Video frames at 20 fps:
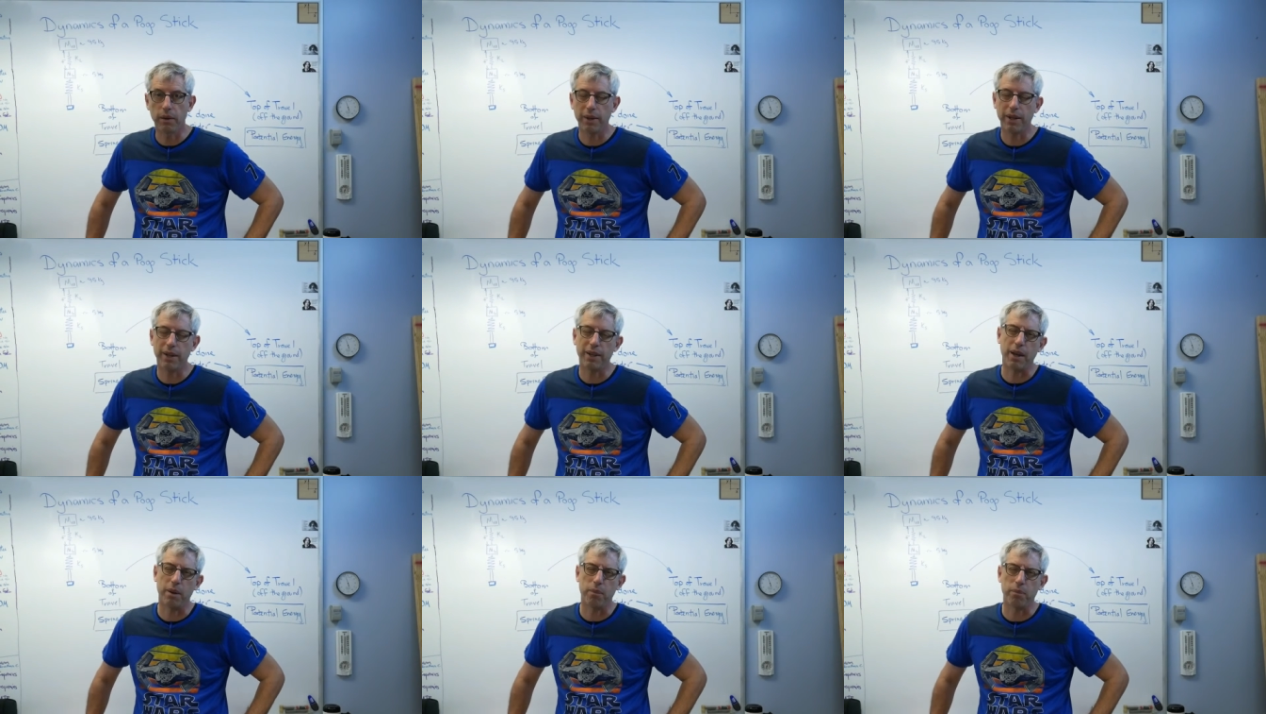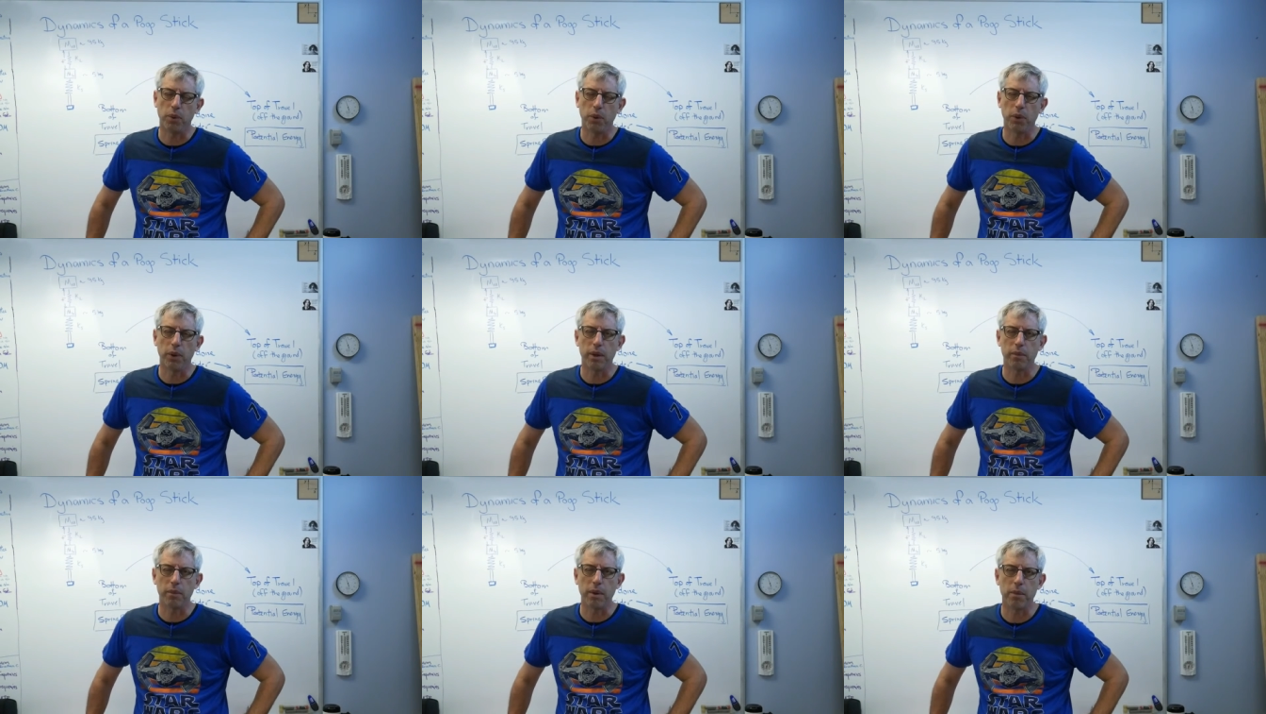Well, not
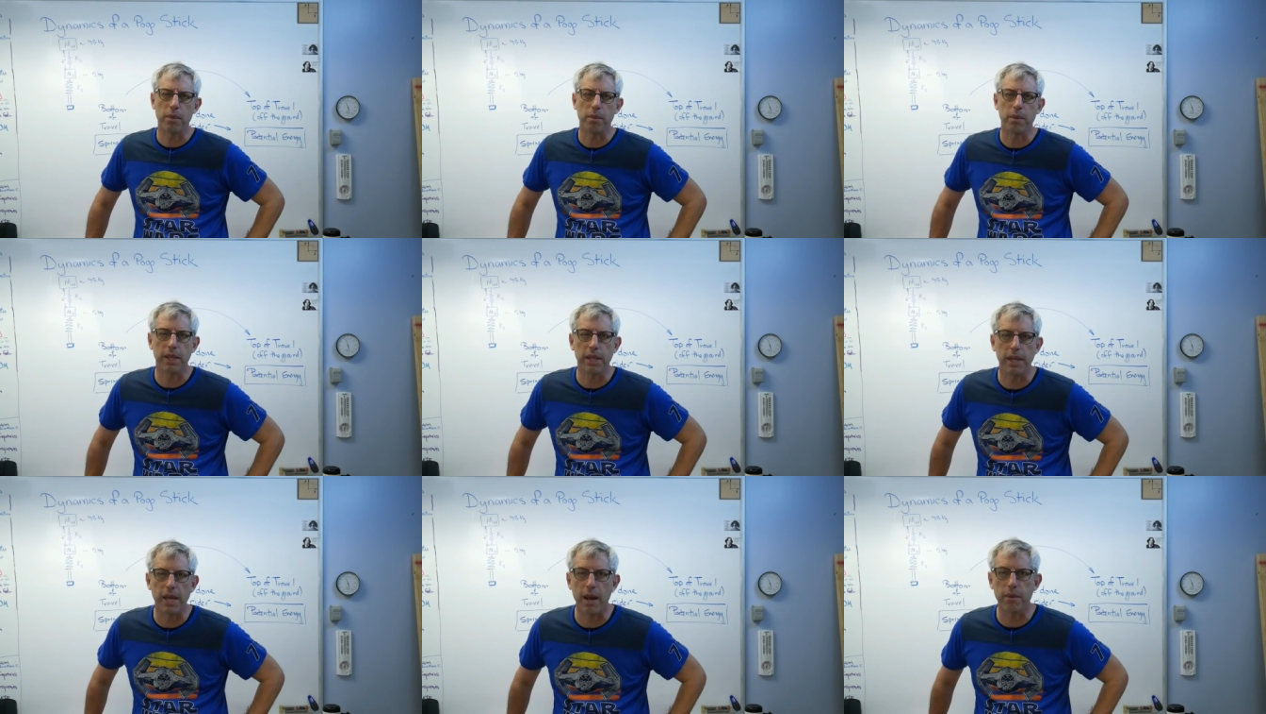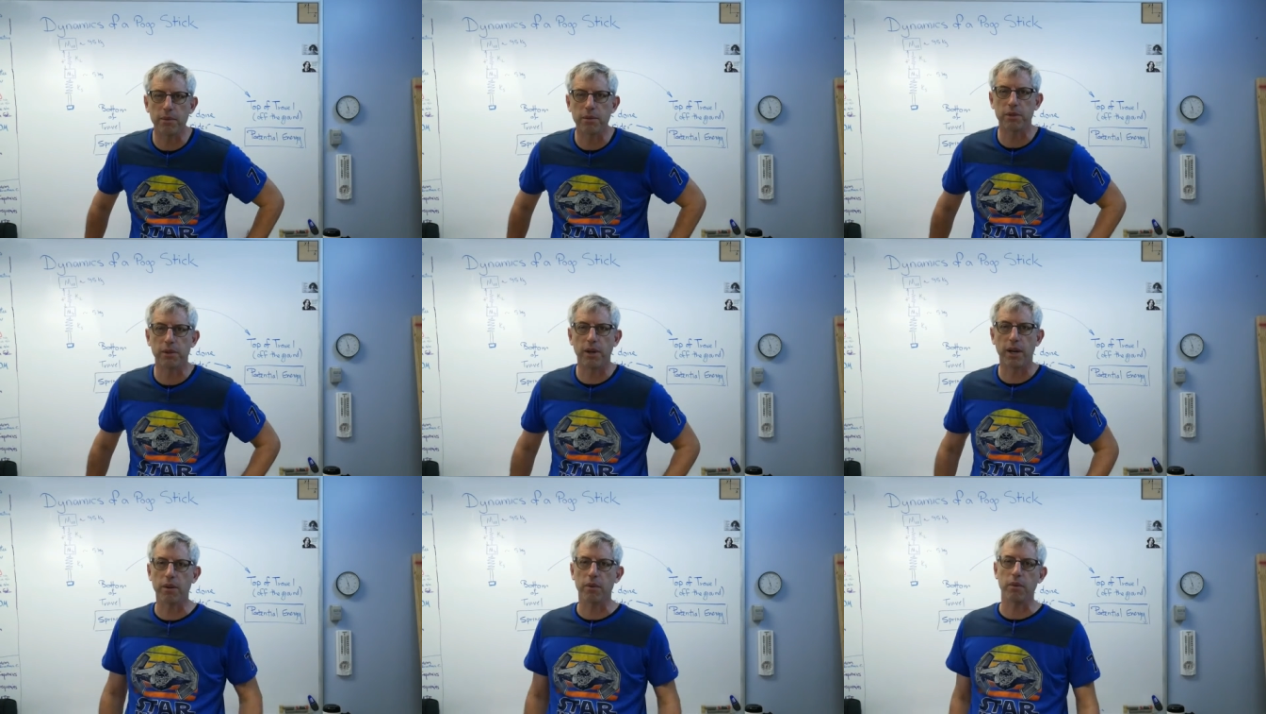boring maybe, but the
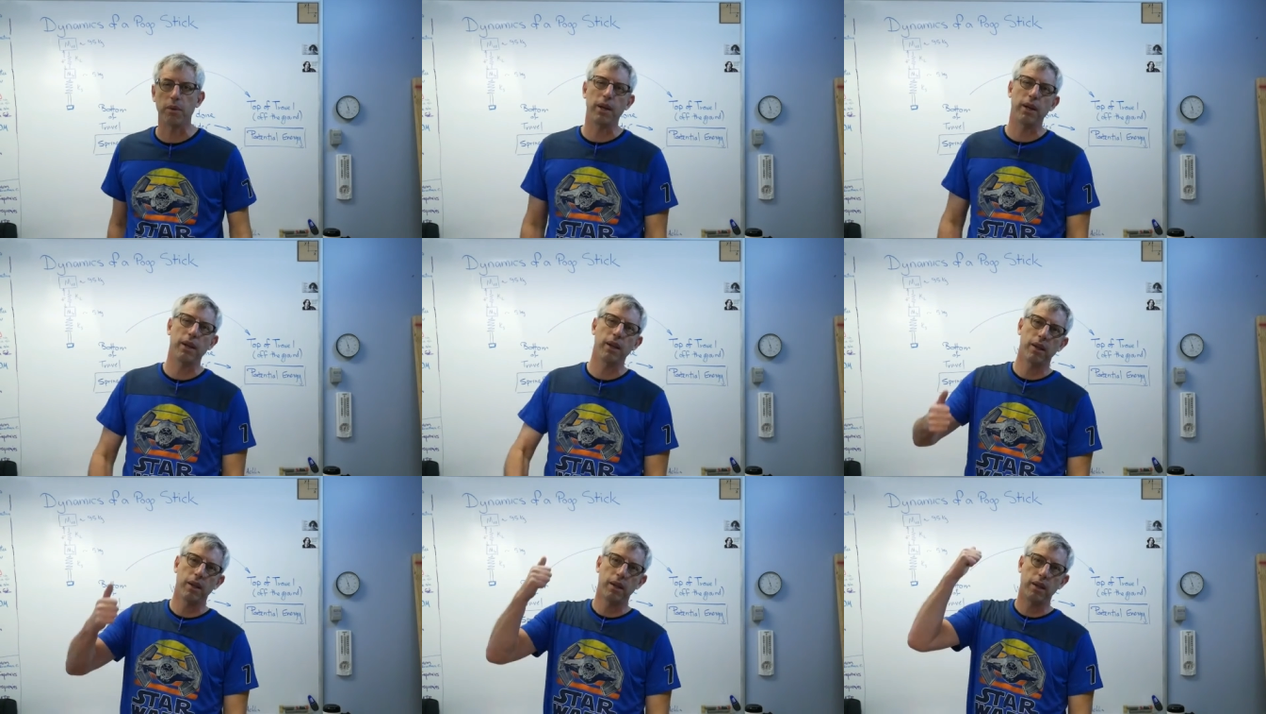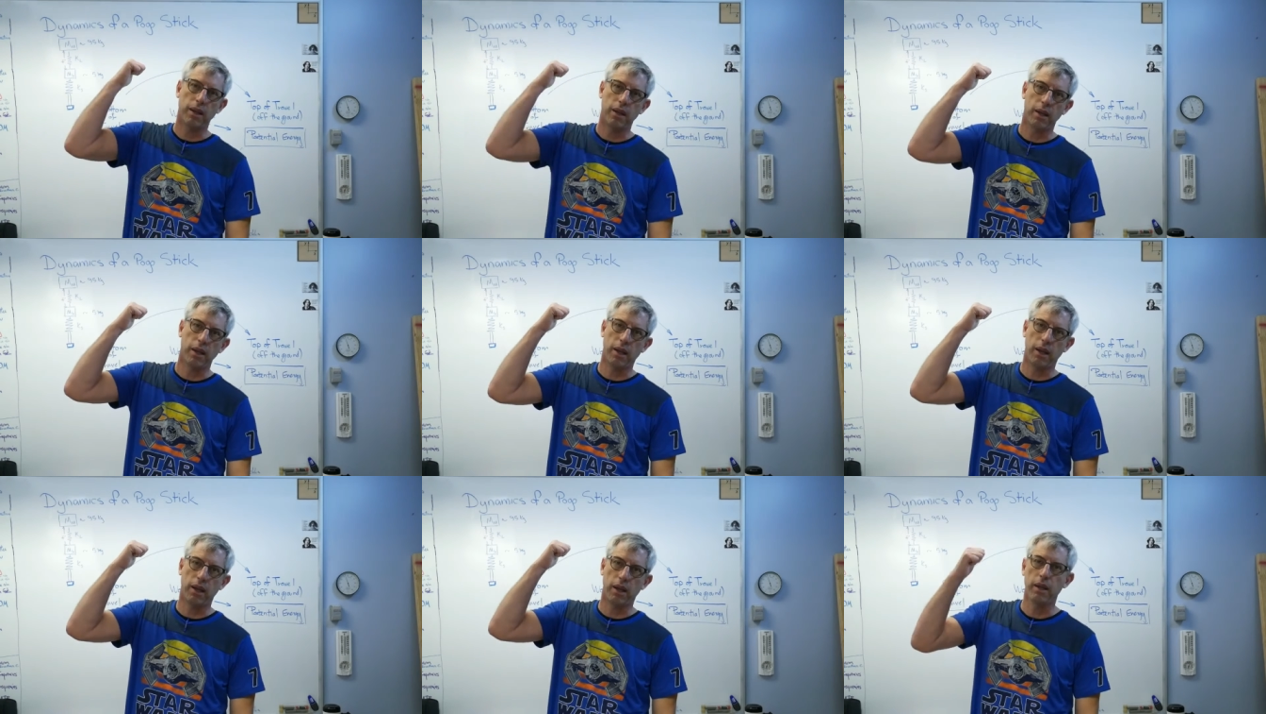abstract way.
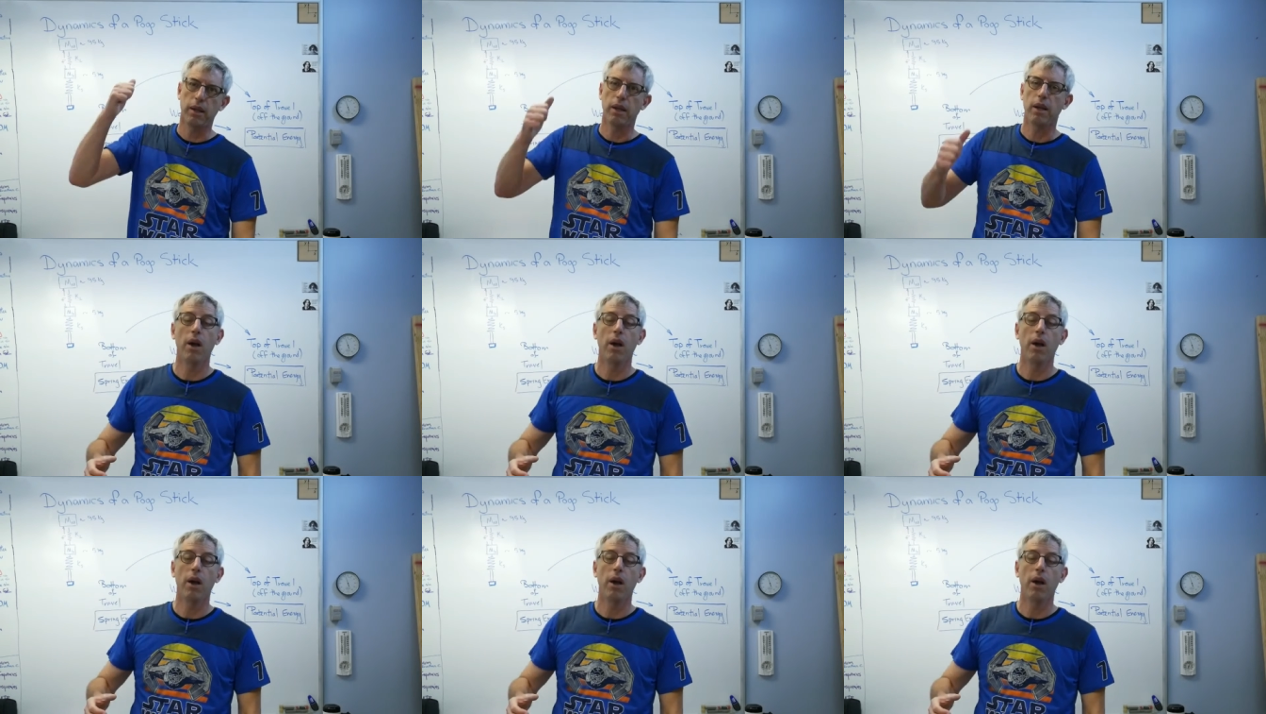Eh.